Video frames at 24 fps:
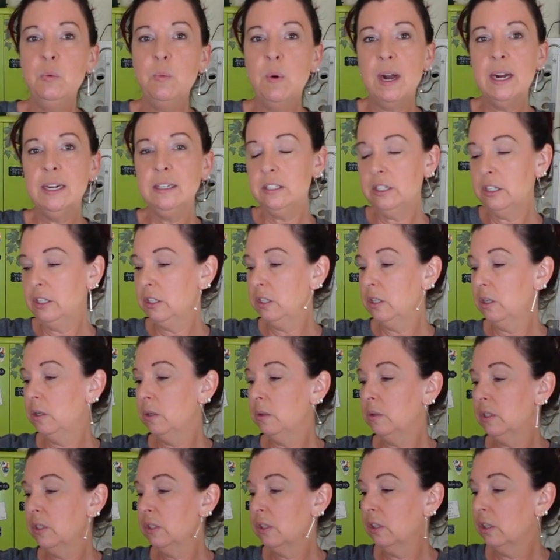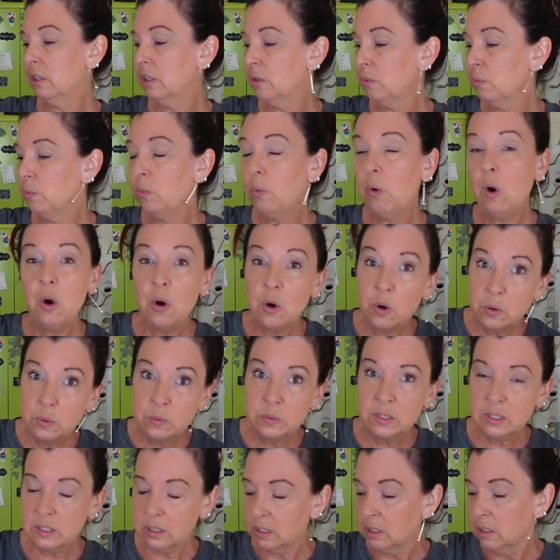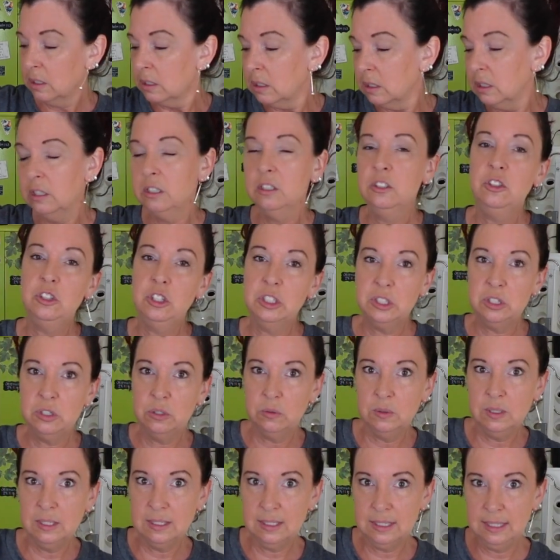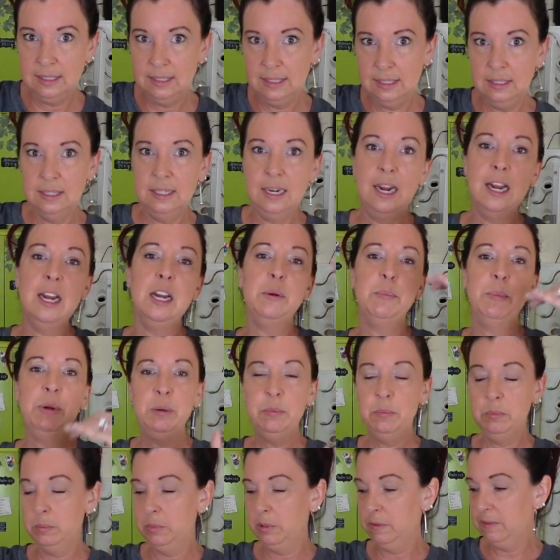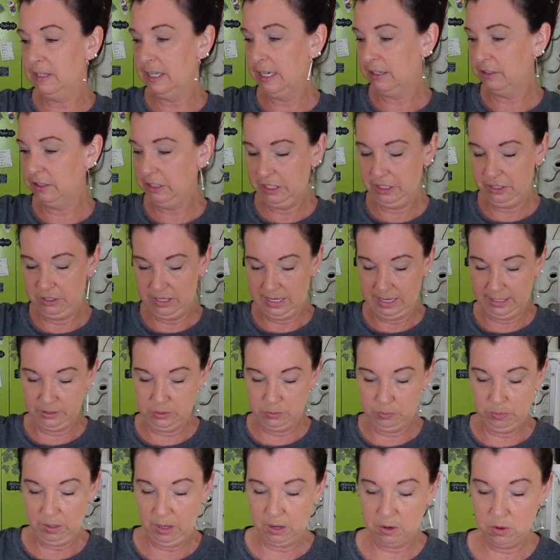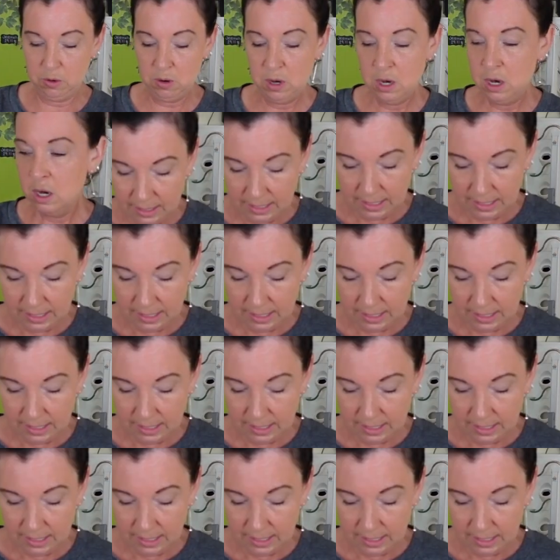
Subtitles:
want to do certain rows, just do the 6 at a time, move down to your next row.